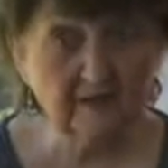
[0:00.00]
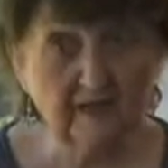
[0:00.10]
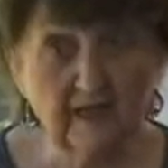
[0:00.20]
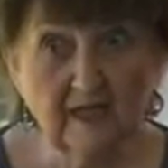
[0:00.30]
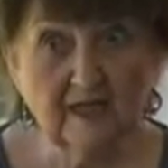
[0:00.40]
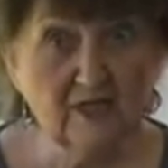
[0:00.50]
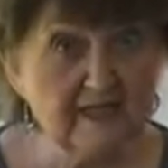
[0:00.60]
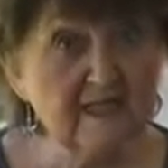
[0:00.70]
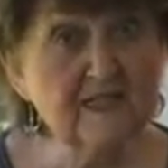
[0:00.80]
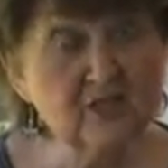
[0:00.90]
it
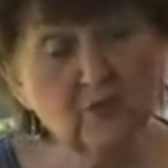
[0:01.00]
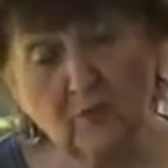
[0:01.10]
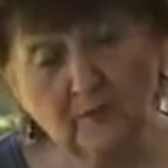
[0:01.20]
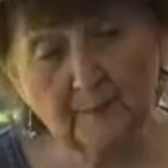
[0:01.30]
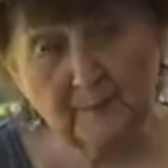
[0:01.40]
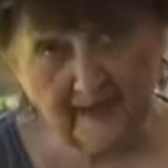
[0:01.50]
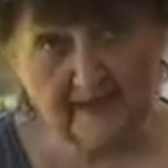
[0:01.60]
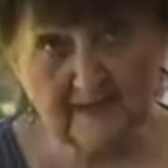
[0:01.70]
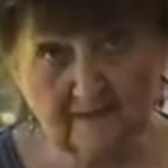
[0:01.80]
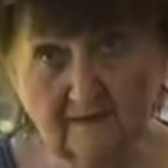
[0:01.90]
just as you would
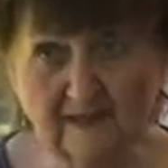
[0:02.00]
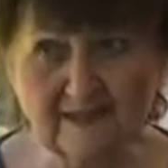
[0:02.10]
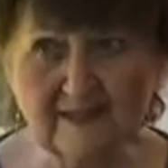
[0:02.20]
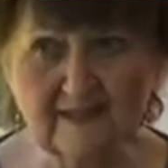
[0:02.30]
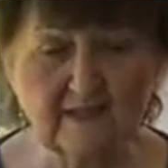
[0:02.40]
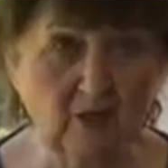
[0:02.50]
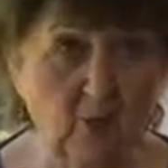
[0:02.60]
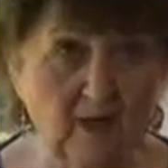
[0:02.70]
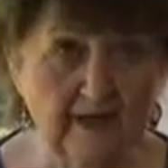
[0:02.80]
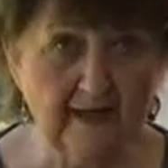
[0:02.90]
basil. It doesn't
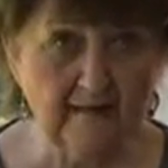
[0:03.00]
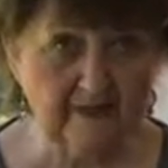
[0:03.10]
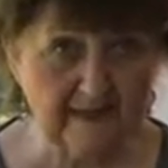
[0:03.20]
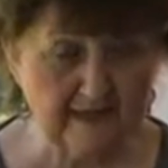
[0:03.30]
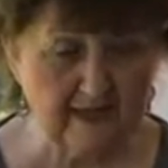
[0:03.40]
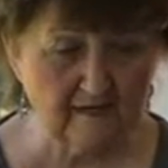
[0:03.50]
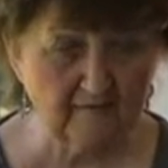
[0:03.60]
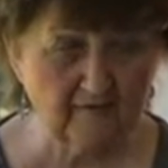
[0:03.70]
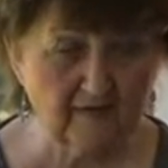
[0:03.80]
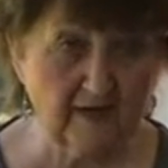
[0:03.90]
quite have the
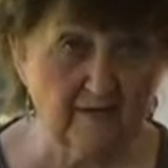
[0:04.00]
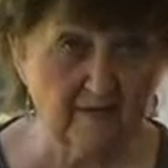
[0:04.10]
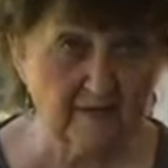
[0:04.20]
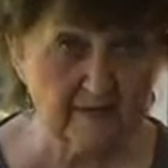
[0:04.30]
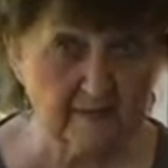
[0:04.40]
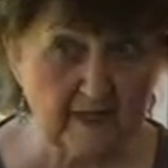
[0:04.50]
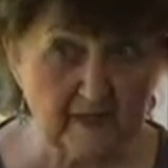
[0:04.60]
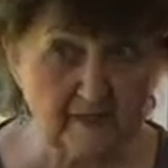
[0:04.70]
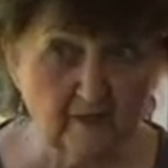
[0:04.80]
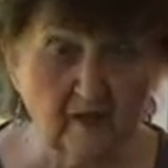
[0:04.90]
same flavor as
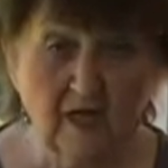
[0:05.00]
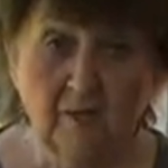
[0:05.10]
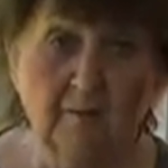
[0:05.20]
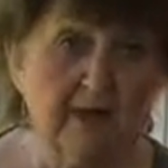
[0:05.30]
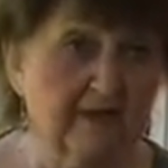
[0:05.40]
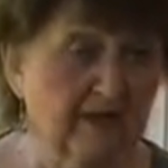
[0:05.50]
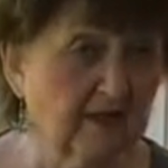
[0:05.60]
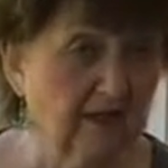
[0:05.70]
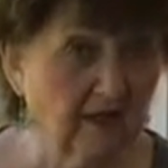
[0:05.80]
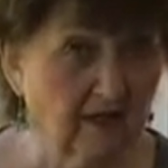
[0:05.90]
basil, but
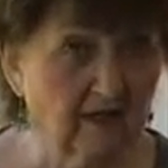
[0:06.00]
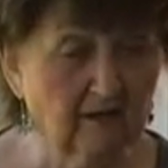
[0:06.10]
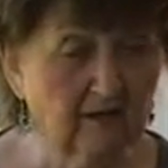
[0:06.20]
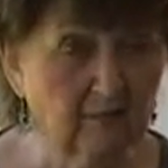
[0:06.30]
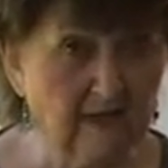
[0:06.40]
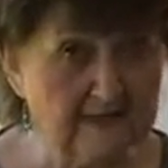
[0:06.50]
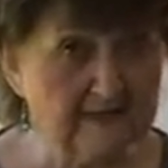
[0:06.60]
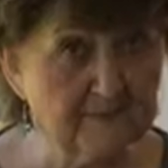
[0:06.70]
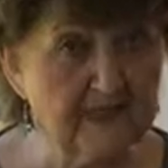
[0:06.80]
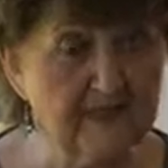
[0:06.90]
there are
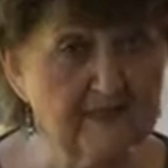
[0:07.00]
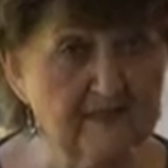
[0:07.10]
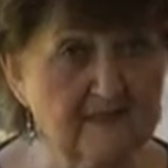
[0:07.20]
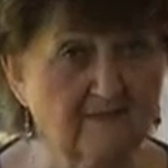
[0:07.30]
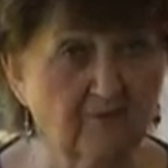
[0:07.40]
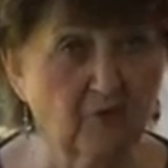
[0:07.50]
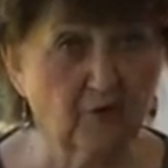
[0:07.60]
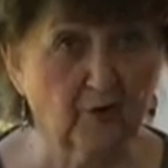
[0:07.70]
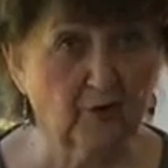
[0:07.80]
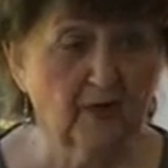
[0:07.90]
recipes
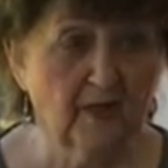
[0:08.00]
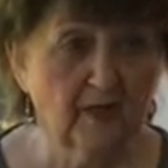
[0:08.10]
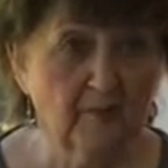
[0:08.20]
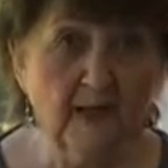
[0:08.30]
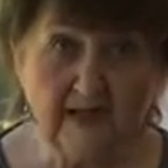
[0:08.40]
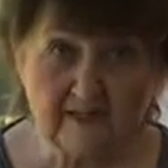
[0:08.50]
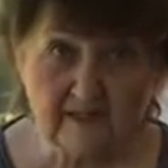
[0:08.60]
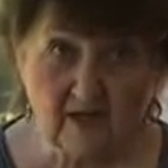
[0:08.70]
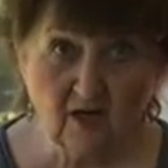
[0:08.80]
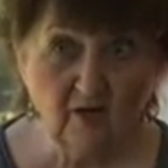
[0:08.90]
for
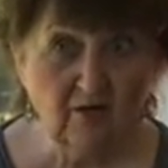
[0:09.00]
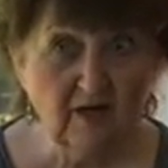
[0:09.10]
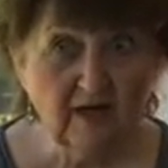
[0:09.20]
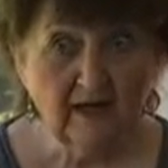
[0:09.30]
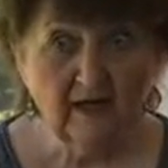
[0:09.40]
pesto.